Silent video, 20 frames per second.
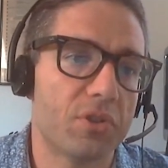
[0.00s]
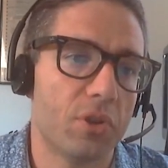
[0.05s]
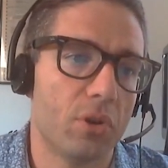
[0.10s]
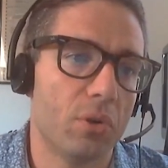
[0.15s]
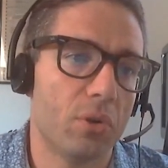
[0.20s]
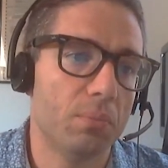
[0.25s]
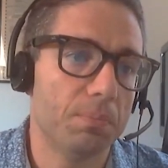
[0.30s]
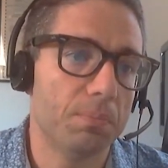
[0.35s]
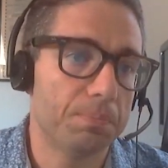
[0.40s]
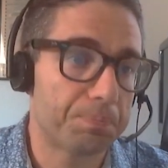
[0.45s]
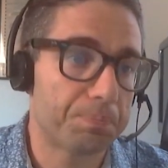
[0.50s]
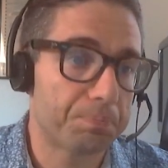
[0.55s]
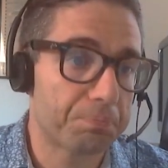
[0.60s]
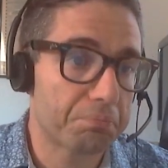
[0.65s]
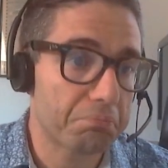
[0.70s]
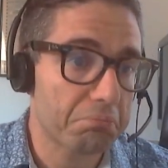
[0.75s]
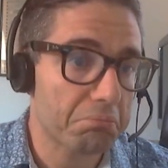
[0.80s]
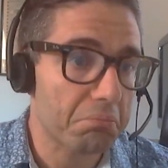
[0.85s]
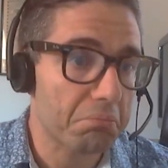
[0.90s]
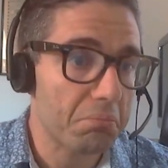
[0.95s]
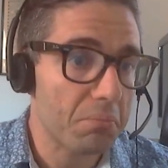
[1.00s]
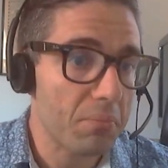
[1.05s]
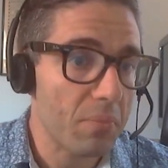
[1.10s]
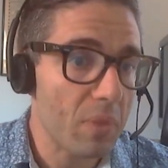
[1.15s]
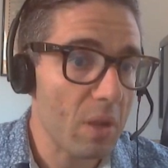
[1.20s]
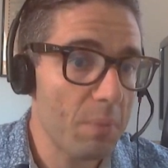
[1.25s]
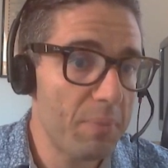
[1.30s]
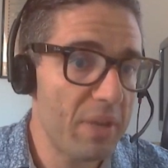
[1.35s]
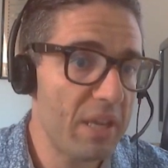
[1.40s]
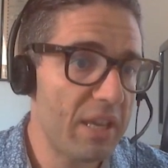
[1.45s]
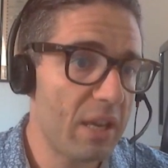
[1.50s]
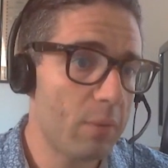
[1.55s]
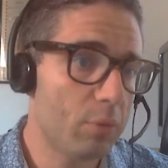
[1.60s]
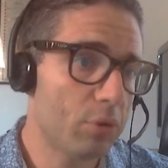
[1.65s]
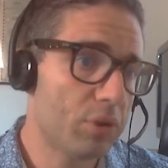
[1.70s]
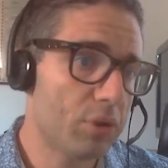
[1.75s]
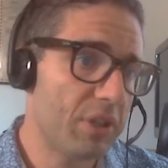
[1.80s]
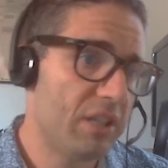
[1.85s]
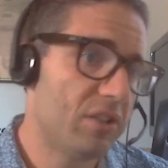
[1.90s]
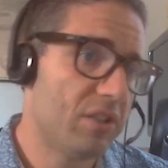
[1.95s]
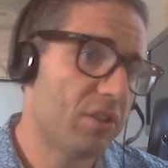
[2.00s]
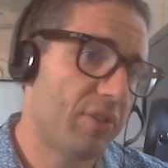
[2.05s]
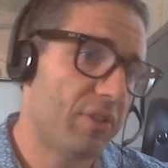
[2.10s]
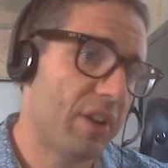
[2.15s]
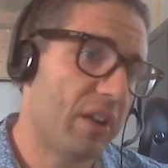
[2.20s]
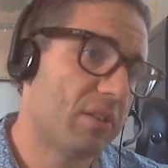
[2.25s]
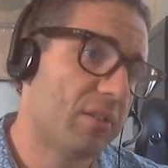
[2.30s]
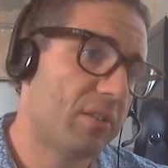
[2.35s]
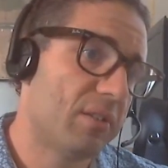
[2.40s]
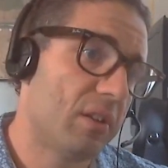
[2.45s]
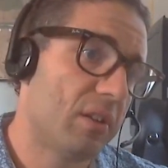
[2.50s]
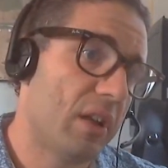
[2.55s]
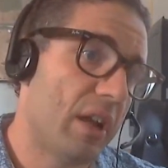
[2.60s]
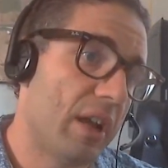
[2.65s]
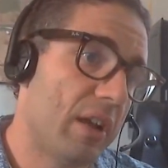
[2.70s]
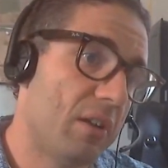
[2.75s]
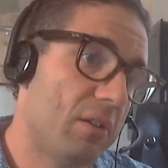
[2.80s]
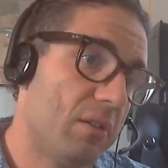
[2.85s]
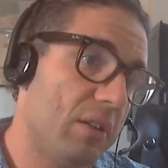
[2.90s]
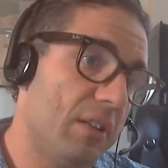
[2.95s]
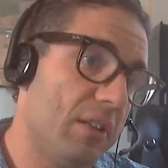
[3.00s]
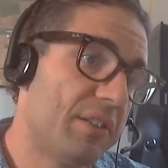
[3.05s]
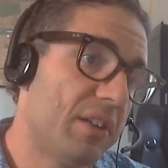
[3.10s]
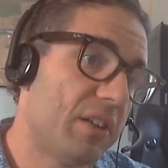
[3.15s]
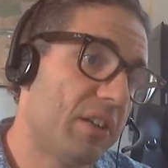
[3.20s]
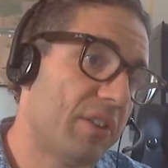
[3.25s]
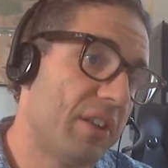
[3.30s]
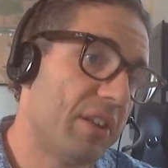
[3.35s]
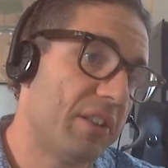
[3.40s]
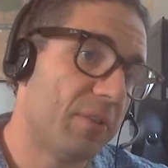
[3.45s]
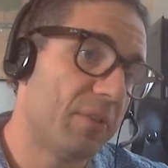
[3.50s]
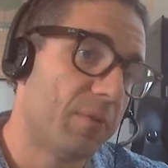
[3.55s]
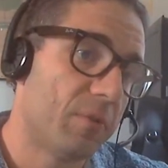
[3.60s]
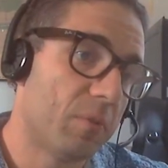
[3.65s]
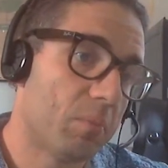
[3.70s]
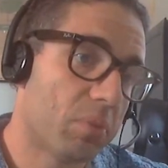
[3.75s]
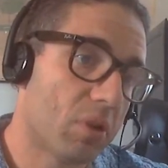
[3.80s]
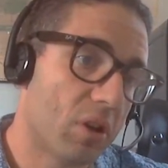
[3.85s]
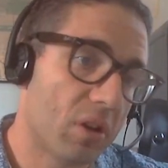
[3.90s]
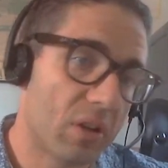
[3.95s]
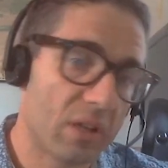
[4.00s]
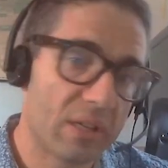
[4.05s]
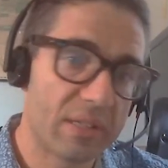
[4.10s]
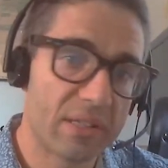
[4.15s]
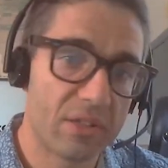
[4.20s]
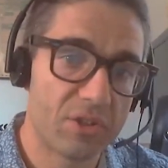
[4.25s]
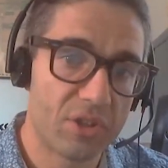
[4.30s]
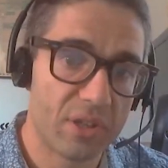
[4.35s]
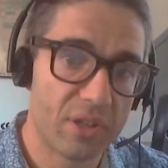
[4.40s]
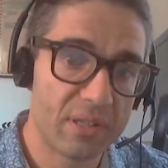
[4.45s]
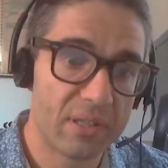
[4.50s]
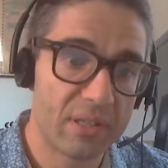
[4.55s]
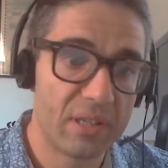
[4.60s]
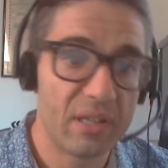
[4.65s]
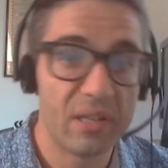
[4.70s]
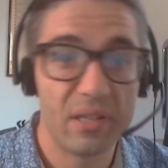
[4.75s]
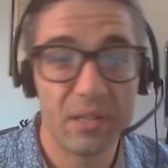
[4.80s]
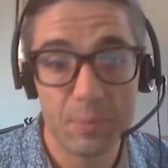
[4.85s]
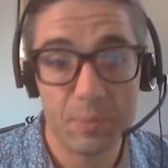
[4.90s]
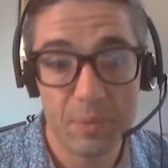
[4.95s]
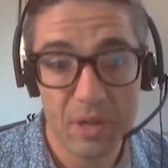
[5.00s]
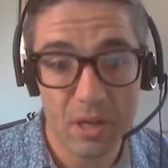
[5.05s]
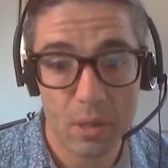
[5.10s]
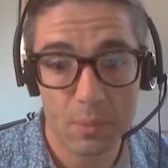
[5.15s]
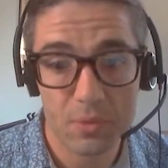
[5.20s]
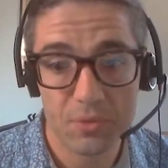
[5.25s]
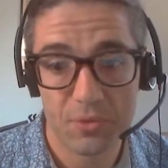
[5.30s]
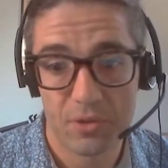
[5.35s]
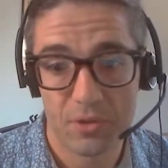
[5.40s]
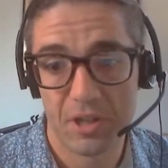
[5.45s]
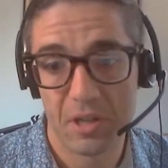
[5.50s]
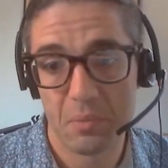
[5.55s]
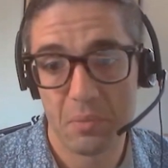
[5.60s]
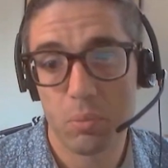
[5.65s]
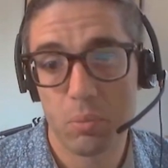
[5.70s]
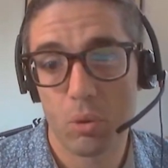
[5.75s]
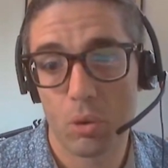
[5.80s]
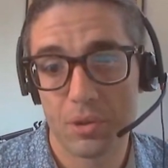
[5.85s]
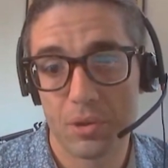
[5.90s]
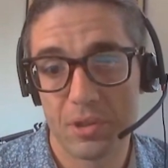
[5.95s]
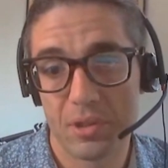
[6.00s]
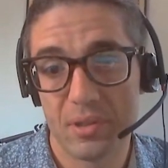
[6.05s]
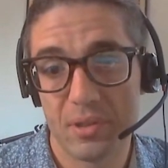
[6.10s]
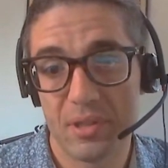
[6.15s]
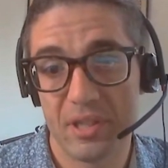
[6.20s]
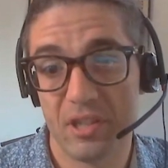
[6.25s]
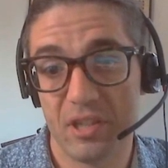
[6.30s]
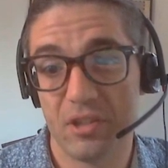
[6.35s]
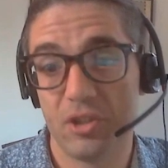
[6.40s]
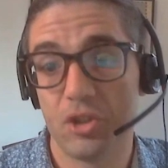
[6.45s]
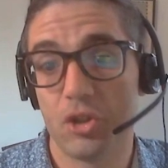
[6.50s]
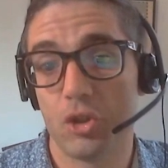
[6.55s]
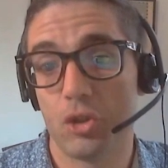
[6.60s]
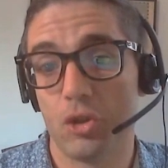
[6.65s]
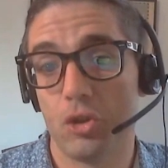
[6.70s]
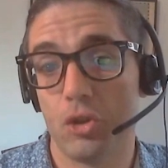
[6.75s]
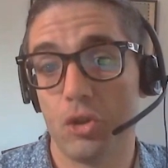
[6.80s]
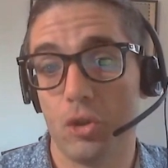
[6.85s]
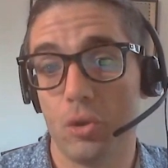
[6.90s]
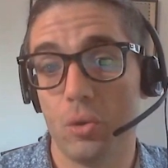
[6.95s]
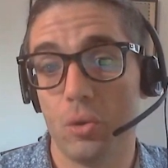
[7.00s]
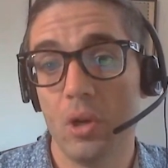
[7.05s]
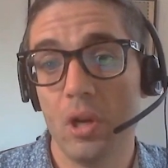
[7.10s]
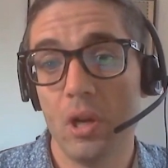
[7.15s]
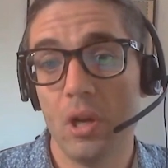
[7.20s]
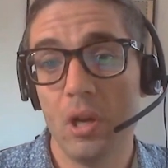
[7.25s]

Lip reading: So being able to interact and integrate different products such as these becomes very important, in addition to